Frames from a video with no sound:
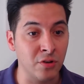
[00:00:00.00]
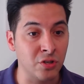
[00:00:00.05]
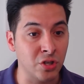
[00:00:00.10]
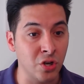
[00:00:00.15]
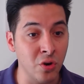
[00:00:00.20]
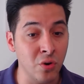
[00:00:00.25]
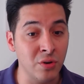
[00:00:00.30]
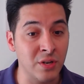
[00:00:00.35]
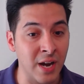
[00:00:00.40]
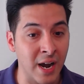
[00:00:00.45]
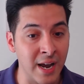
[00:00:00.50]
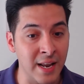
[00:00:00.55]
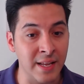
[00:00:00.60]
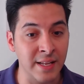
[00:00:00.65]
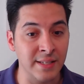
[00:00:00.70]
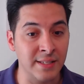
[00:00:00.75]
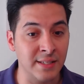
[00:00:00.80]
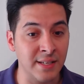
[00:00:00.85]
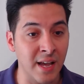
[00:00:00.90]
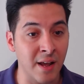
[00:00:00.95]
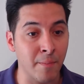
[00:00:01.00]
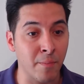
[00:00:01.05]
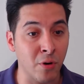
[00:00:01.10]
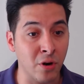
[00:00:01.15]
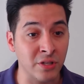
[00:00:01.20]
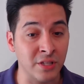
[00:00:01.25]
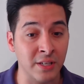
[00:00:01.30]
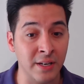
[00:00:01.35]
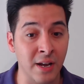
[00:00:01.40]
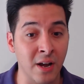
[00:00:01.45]
2 tight end set
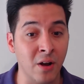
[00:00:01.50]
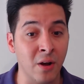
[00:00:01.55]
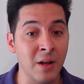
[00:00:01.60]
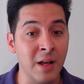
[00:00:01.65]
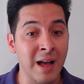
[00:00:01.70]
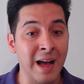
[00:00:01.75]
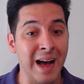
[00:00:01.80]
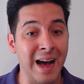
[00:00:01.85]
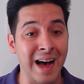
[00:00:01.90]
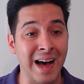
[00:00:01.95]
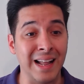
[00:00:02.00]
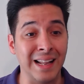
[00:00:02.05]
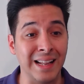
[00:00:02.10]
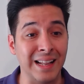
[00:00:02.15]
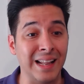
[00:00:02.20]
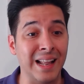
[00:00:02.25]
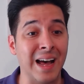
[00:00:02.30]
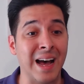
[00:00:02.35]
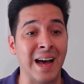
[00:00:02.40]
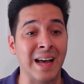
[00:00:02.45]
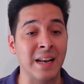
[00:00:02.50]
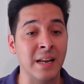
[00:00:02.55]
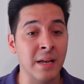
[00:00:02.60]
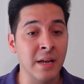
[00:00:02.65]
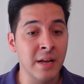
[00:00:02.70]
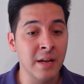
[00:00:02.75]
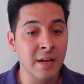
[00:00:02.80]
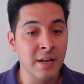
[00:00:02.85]
personnel a lot.